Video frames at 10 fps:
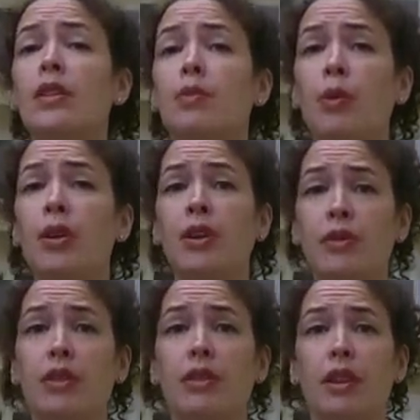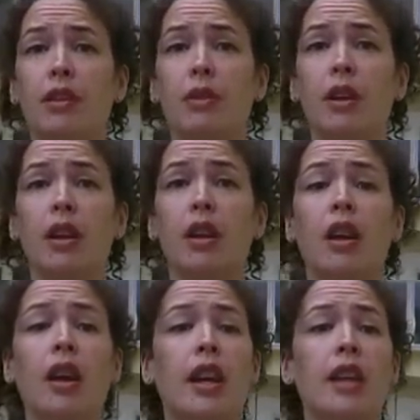because what we're going to do
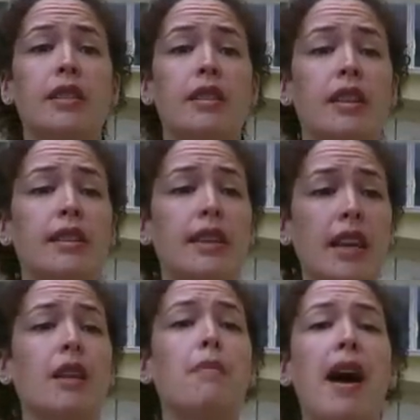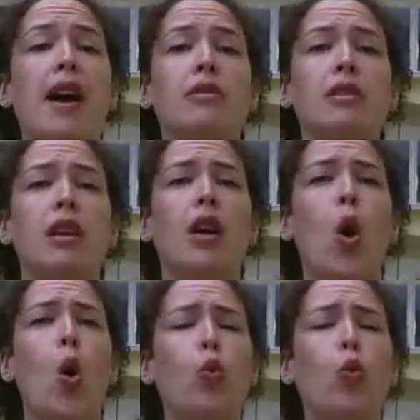is think about,